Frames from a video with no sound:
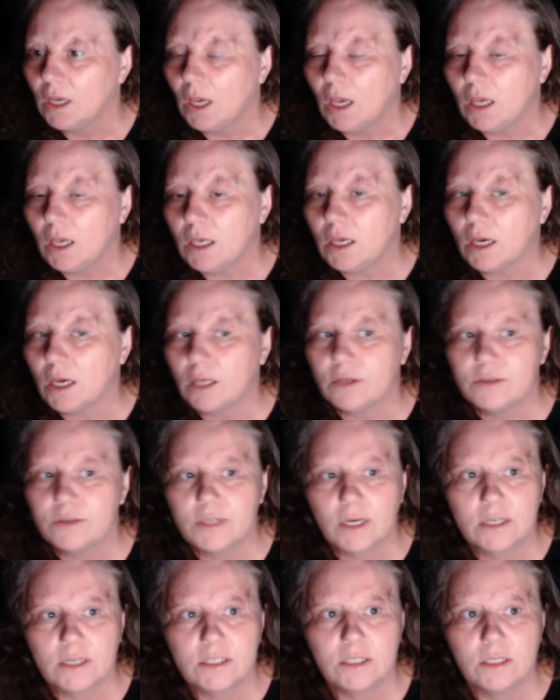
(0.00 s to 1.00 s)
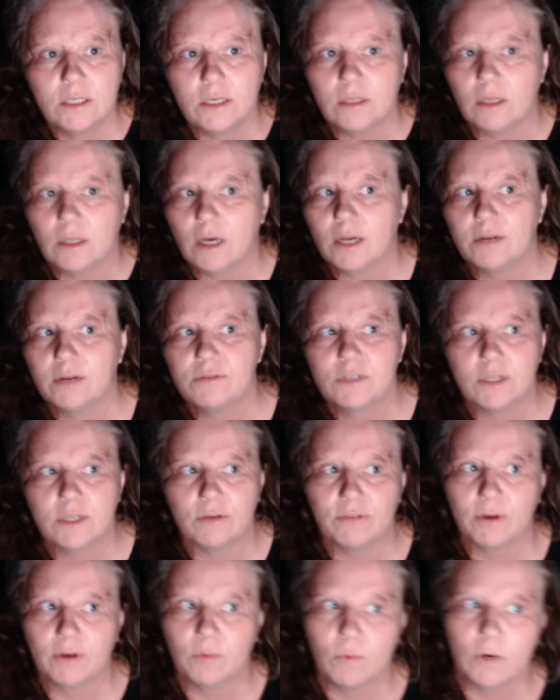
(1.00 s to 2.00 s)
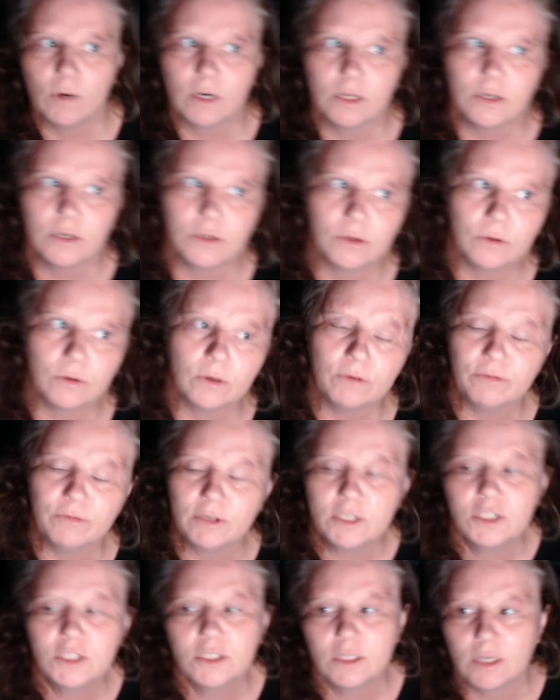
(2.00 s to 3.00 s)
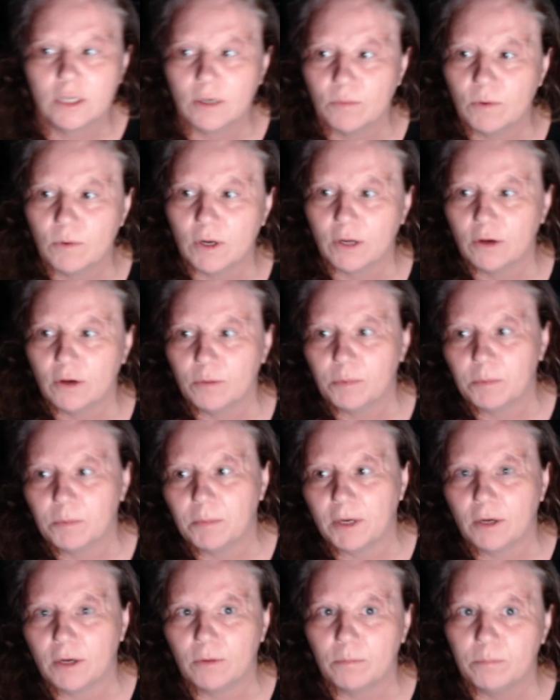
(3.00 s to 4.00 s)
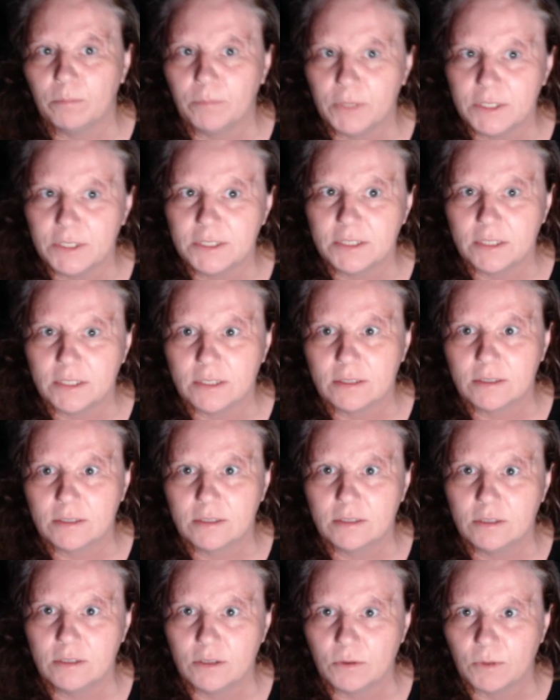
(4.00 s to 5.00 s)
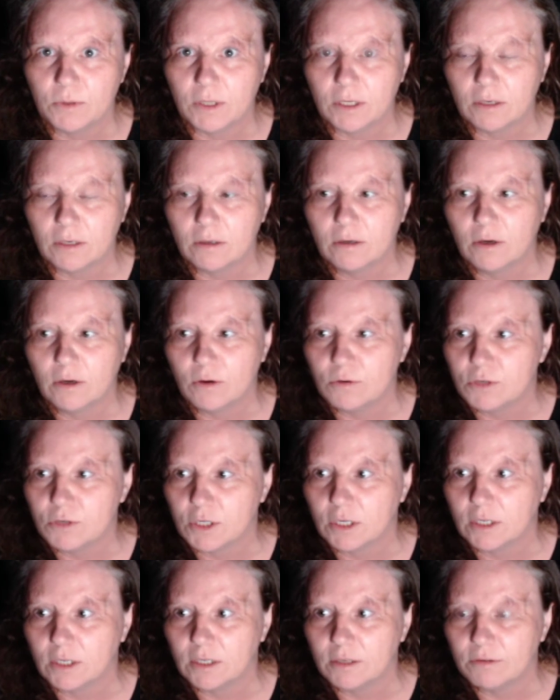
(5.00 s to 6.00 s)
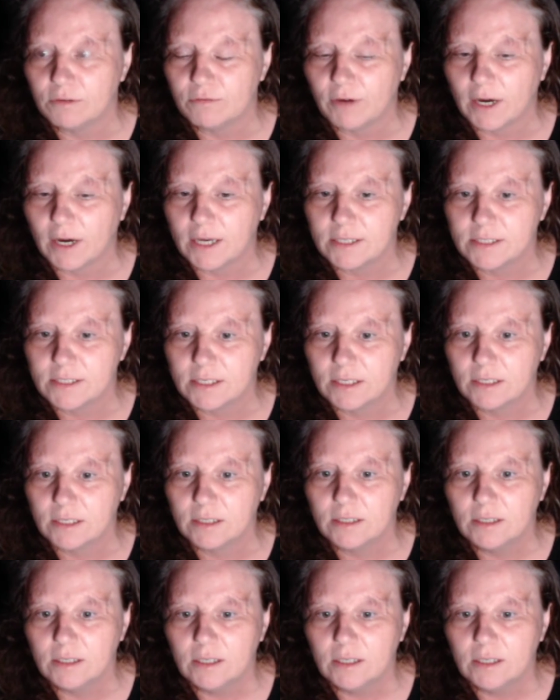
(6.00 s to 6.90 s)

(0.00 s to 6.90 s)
Yeah, there's actually a lot of stuff I want to do. Eventually I want to open my own business doing coaching and advising